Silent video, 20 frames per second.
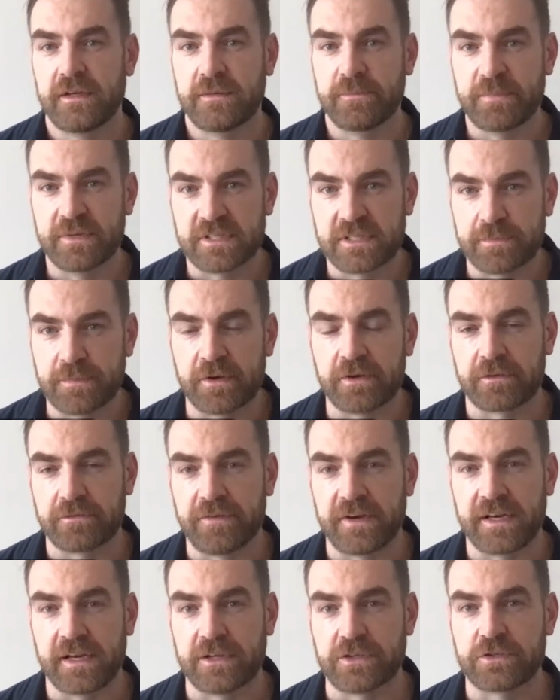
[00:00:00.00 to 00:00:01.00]
bespoke
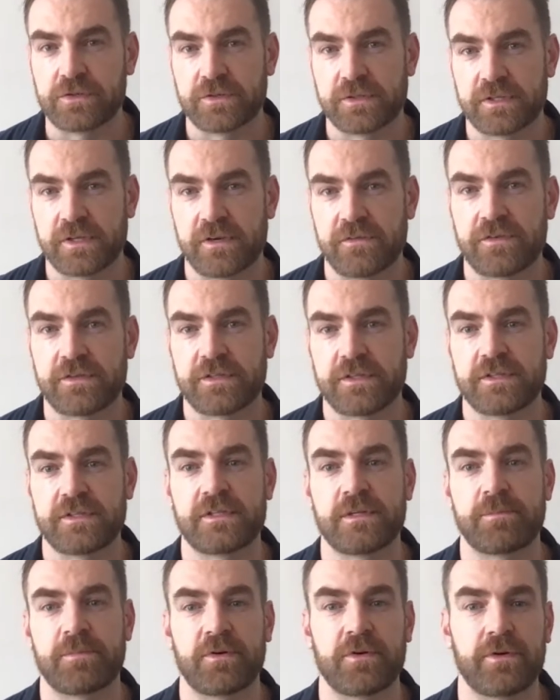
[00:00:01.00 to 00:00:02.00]
financial services
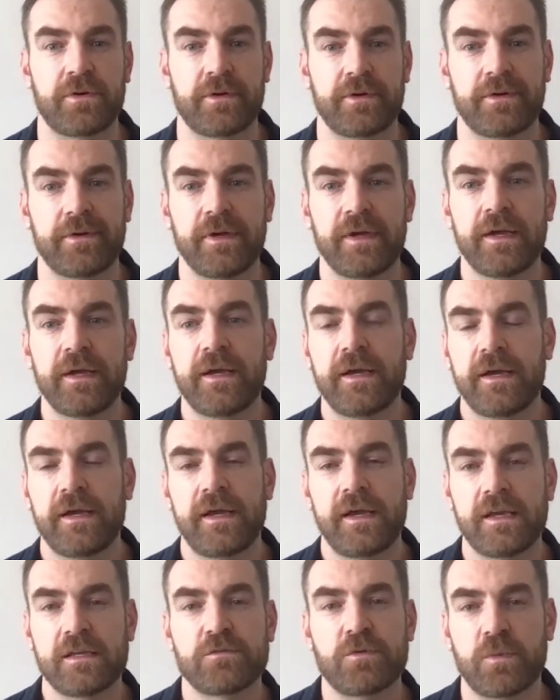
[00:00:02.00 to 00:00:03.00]
support.
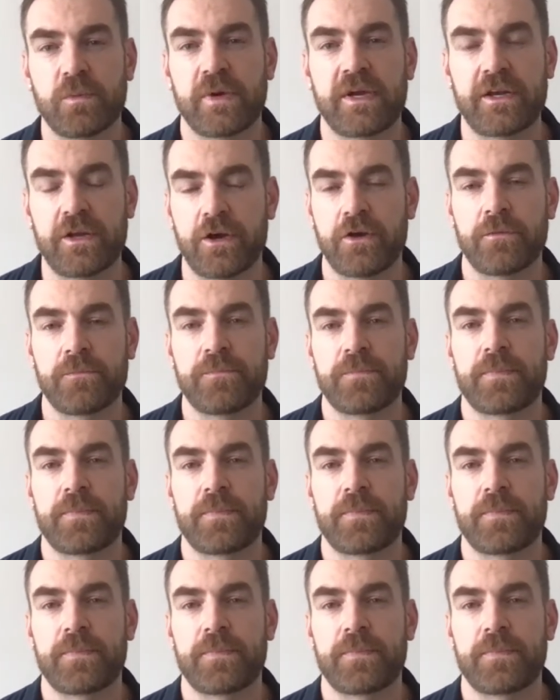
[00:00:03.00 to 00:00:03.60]
Here's what we know.